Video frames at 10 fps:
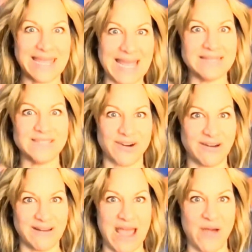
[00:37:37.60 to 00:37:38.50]
get
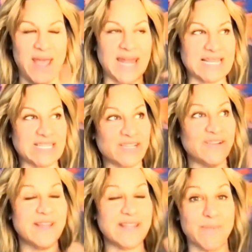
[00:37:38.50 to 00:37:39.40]
started now. And I
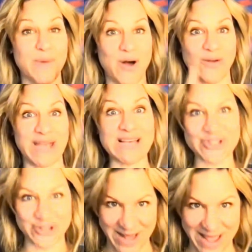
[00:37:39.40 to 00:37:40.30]
surveyed them all
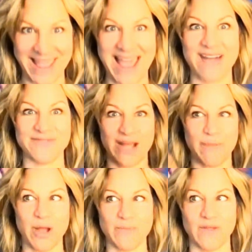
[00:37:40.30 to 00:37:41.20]
yesterday after
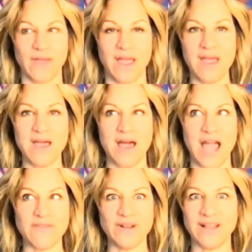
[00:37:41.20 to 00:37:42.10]
coming home. They're like,
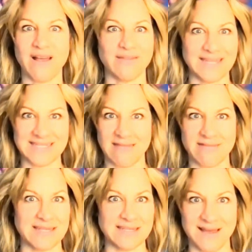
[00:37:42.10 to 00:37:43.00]
I've already gotten like 10
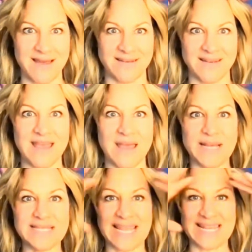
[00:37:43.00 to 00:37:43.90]
things done
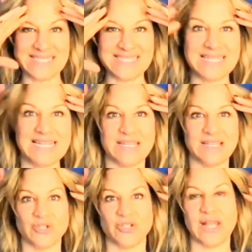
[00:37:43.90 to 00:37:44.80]
because I could see
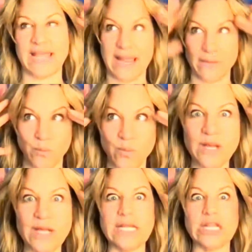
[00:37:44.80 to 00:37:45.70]
like, I
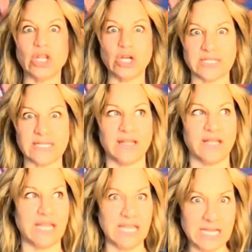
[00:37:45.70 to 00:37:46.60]
really looked at the
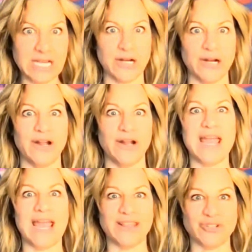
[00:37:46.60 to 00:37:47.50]
year
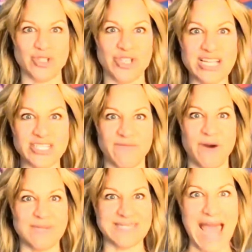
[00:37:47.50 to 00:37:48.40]
and the trajectory of
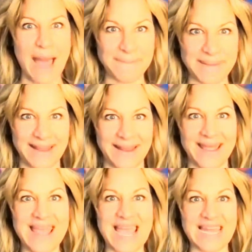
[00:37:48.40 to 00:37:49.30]
what was happening.
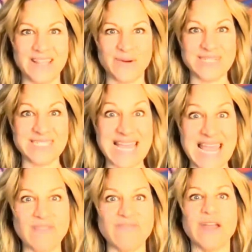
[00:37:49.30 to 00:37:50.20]
And they were
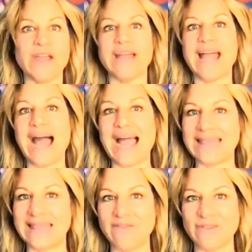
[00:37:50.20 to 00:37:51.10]
staying very high
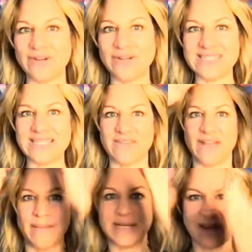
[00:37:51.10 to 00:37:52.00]
level instead of
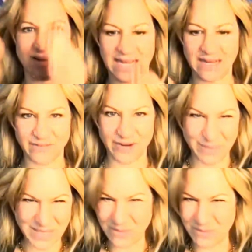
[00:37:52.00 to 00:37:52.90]
coming down and getting very
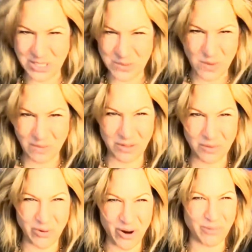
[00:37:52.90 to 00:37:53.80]
busy with just one little
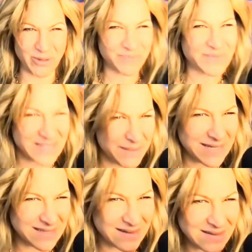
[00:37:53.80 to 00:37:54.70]
problem. Does that
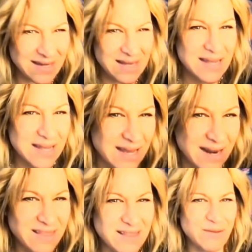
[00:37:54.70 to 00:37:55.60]
make sense? And I
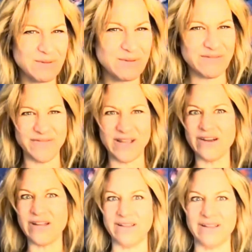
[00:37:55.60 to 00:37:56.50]
thought that it
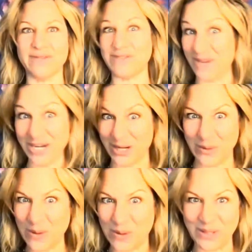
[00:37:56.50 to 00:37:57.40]
was very
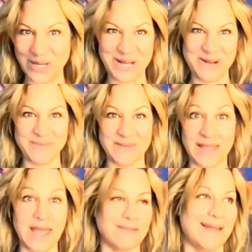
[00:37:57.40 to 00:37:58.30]
cool.
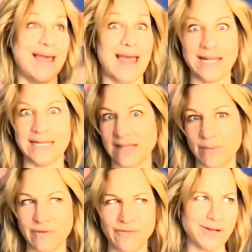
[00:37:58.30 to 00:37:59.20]
Again, had I done that
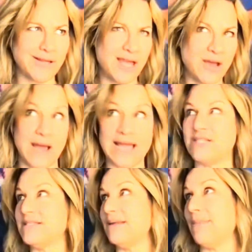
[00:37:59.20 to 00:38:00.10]
before? No, I
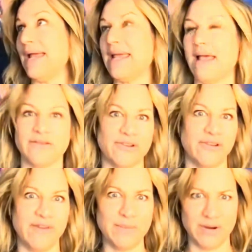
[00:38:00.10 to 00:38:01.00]
just did my calendar in
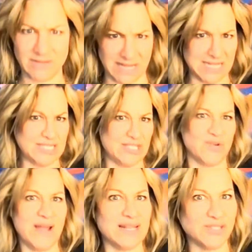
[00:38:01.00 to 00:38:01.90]
November. I was like, this is
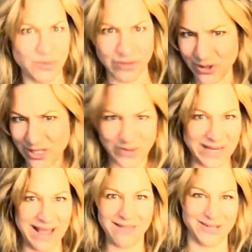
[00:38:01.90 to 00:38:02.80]
great. Let's do a retreat doing
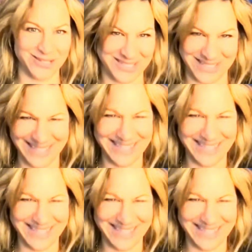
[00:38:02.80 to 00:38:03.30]
calendars.